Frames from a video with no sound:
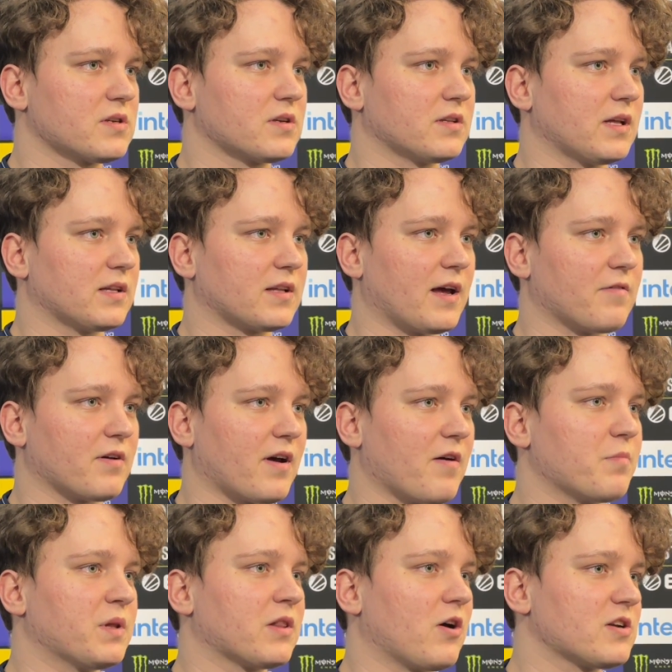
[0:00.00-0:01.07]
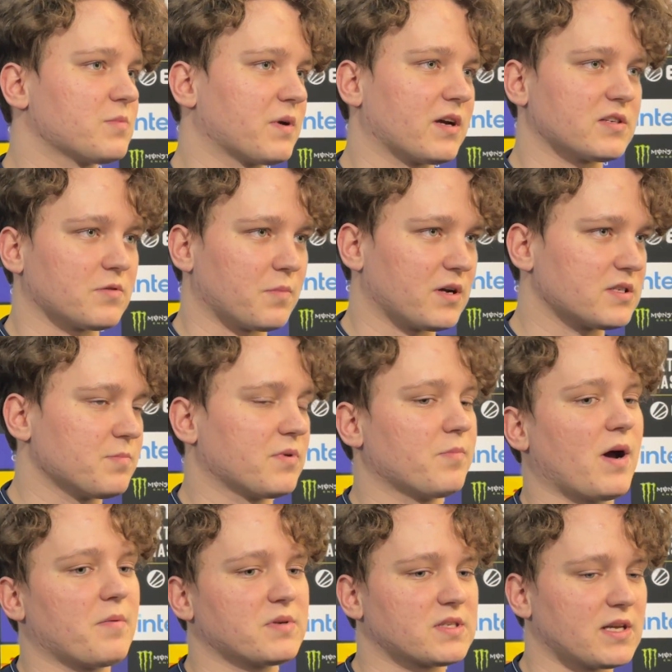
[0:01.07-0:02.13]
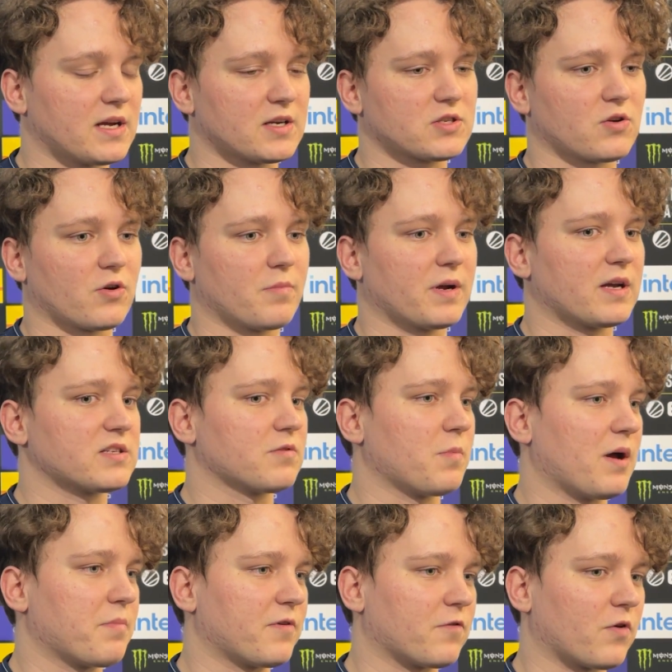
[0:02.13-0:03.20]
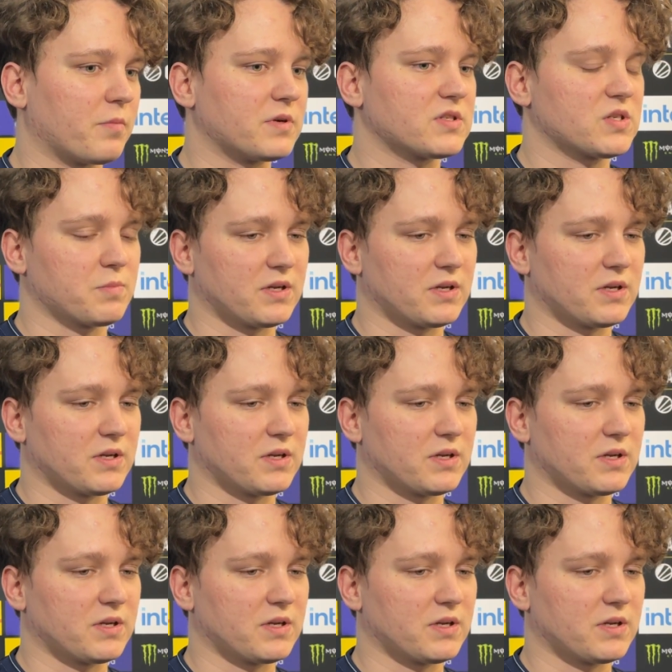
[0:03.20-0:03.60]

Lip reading: that have been lost because of my mistakes or because of my performances.